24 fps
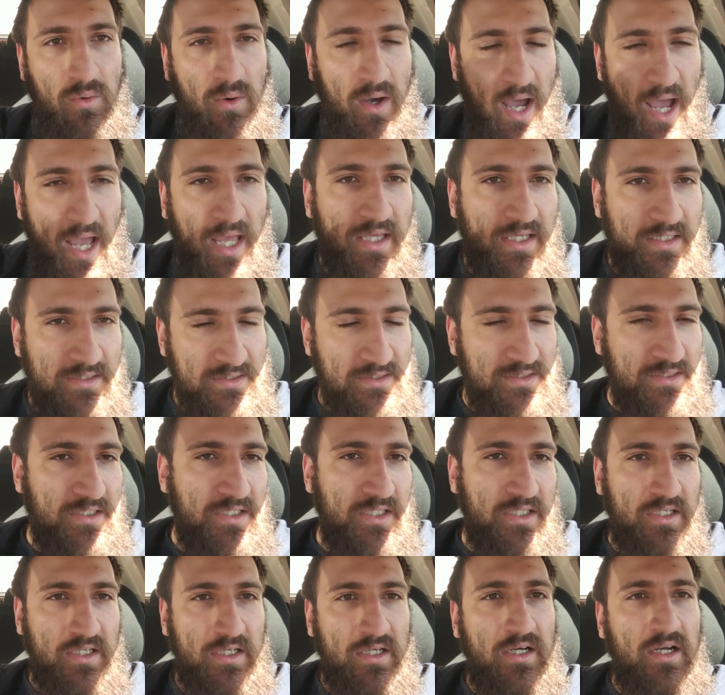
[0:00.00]
highest
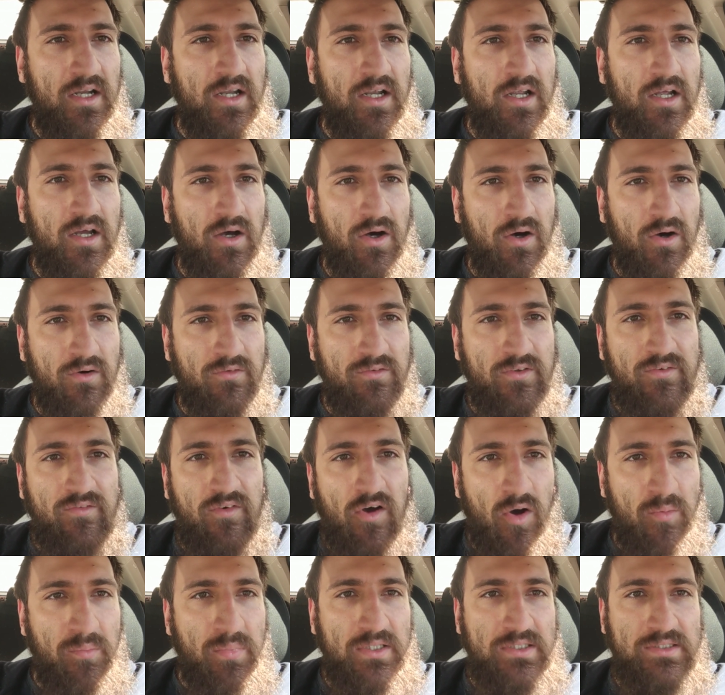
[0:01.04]
tier of
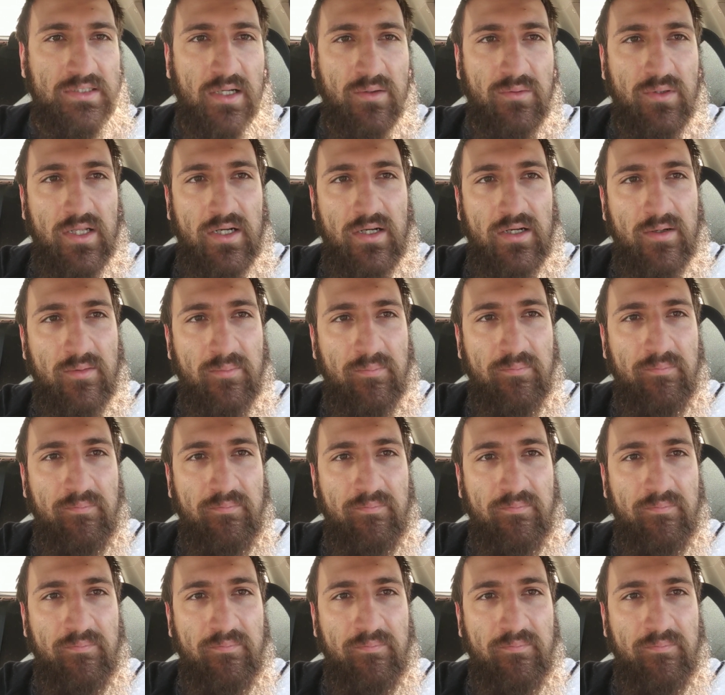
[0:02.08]
developers out there.